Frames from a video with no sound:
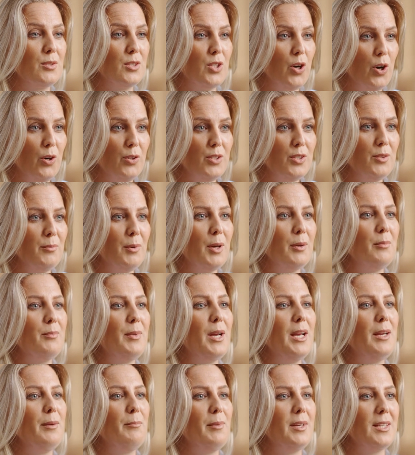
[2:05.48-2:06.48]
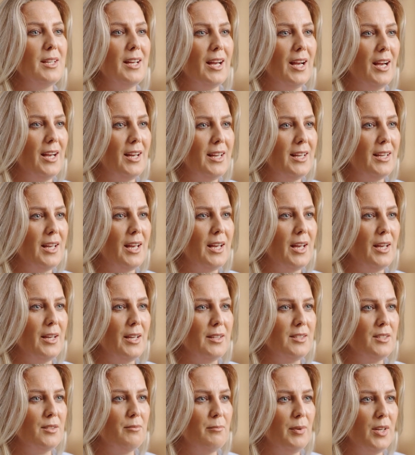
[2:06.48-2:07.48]
talks about vitamin K,
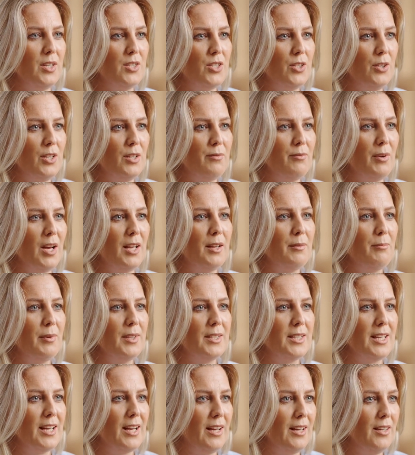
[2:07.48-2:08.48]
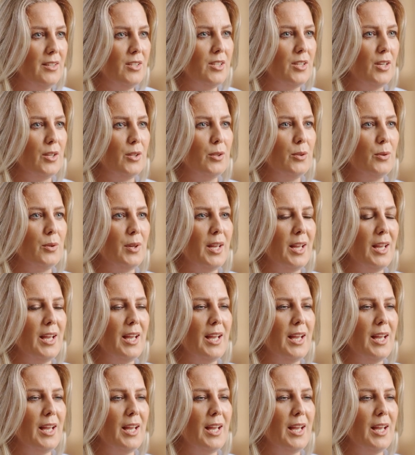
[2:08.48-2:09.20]
especially vitamin K2,